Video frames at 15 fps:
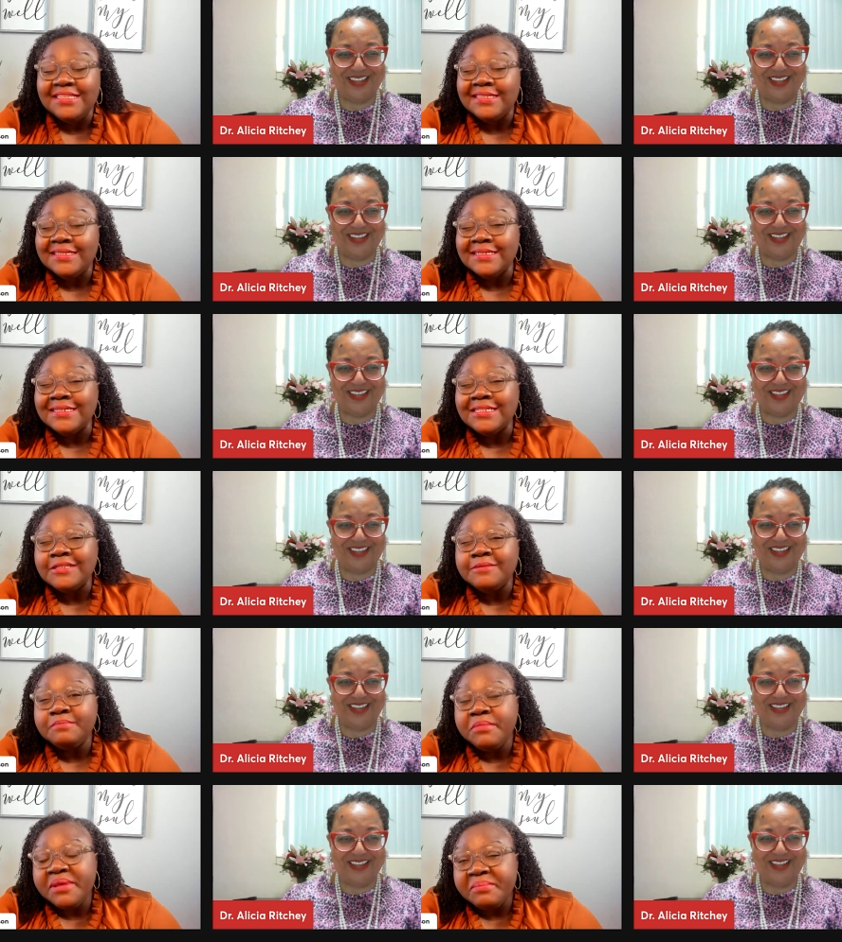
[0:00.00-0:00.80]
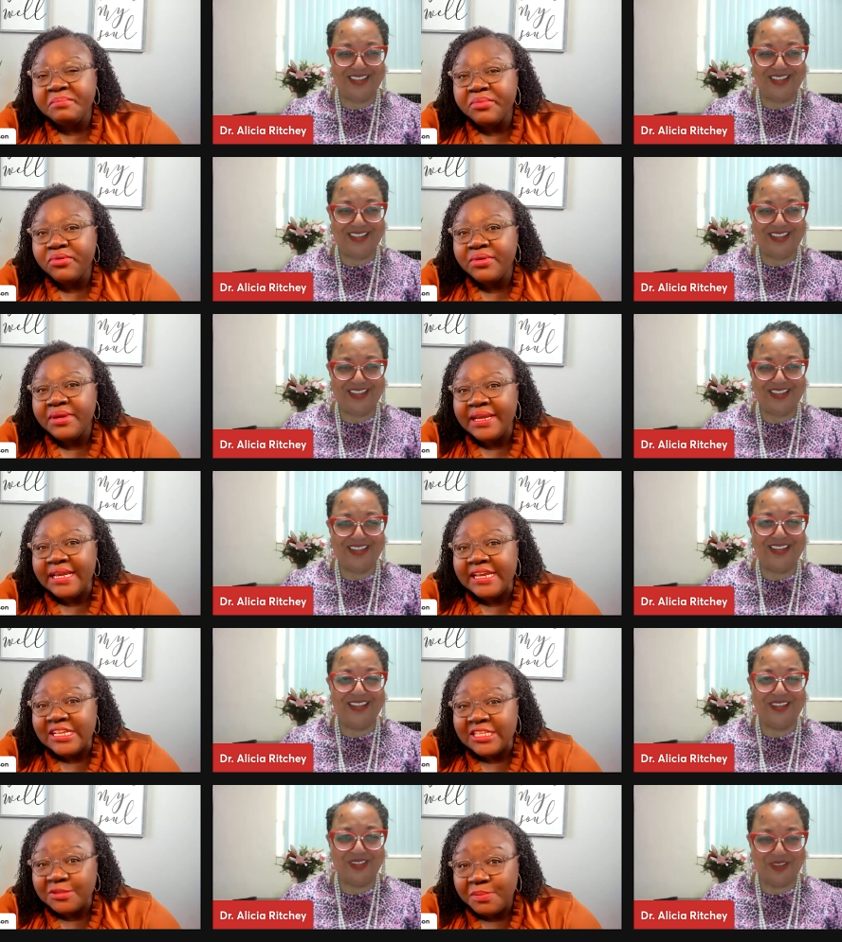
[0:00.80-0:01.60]
Speaker 1: dismembering
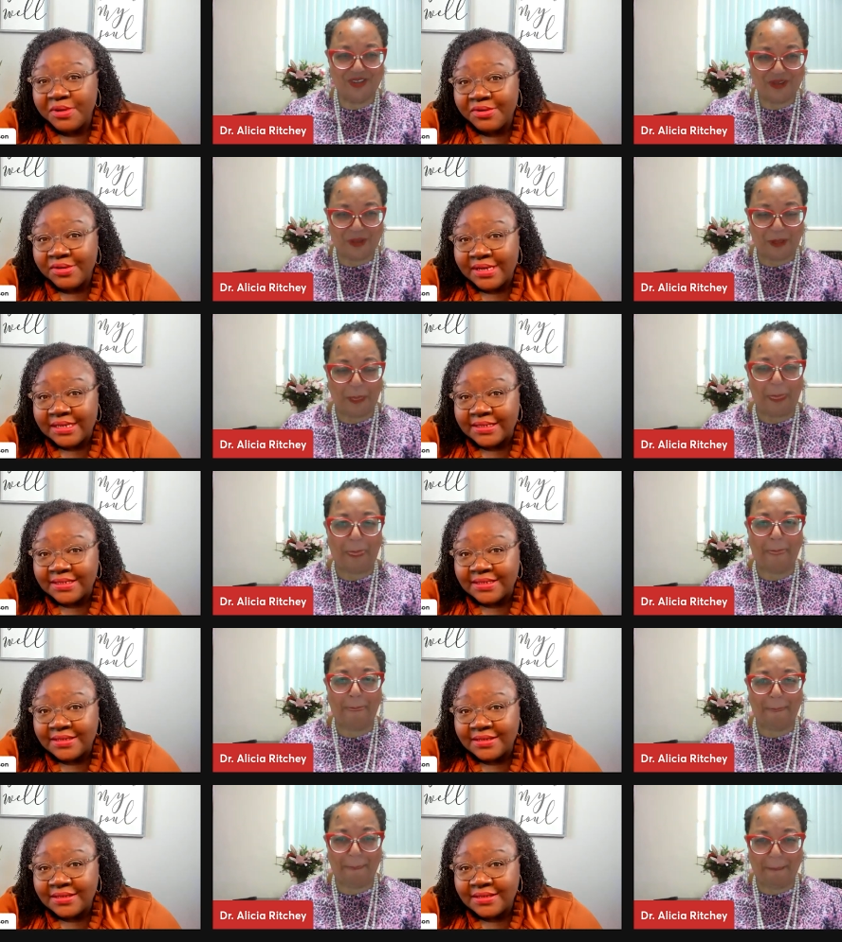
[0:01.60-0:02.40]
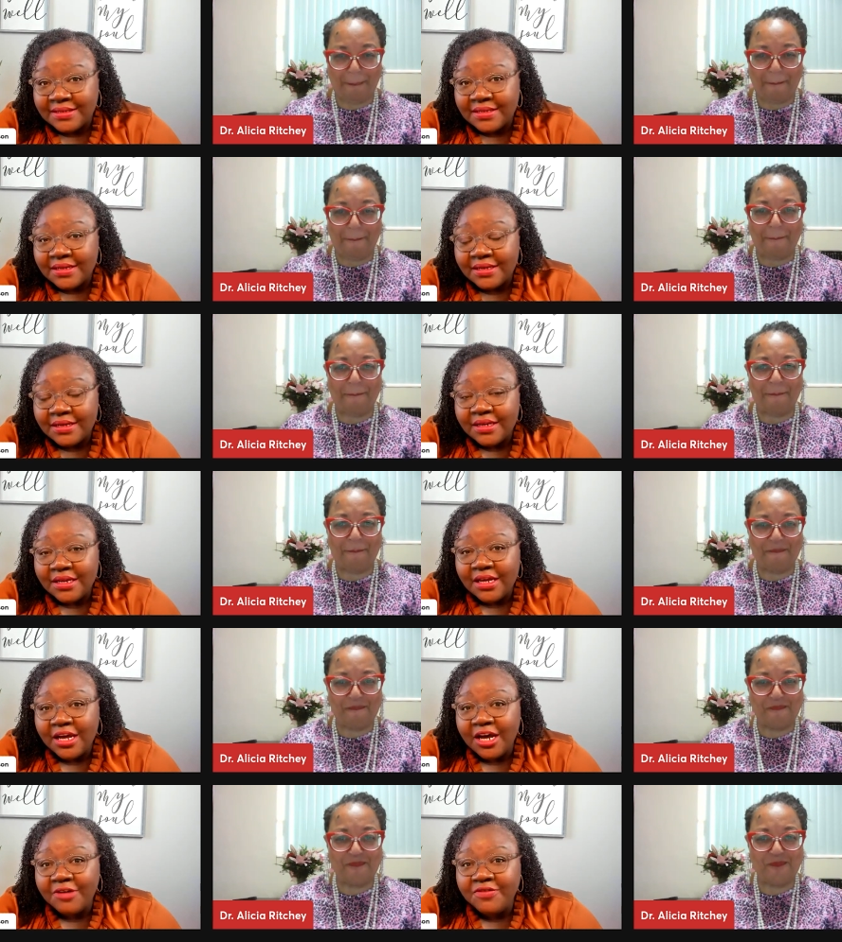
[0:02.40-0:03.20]
experiences mm-hmm.
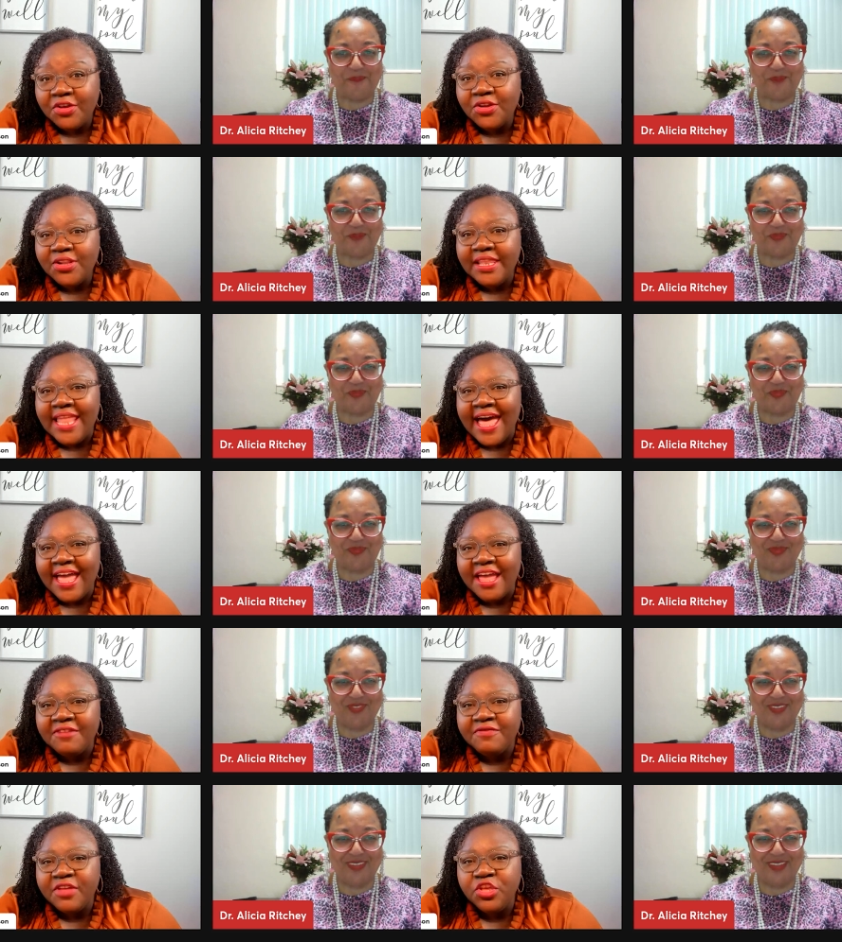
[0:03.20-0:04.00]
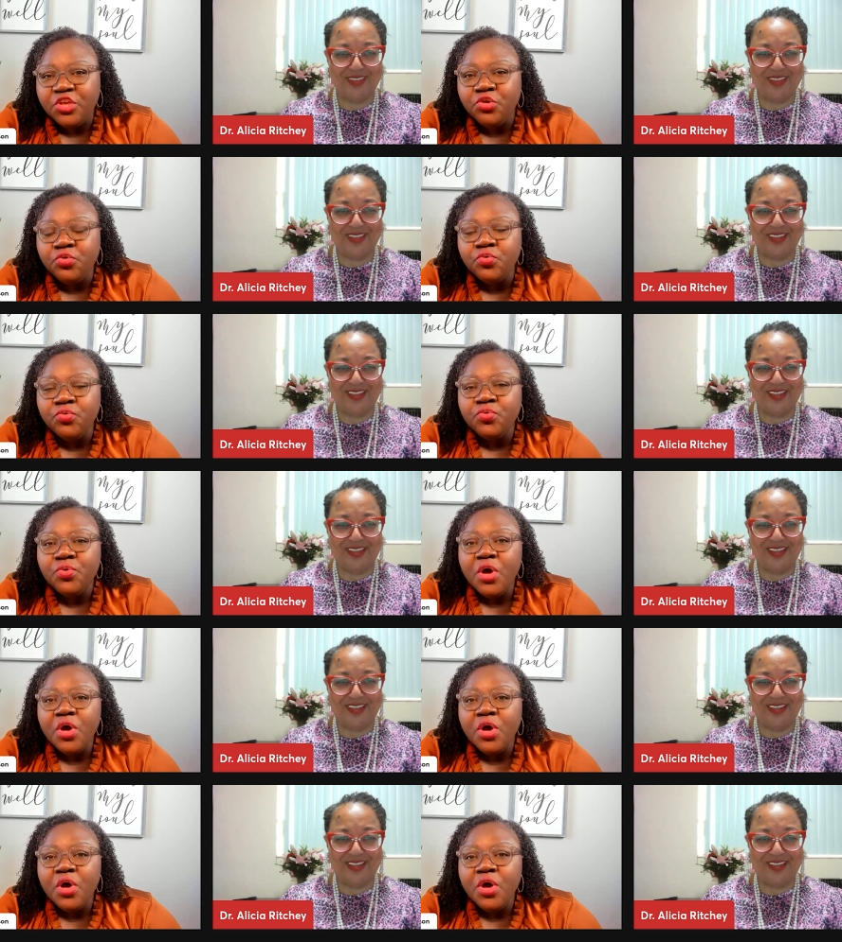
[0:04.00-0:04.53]
of your life and you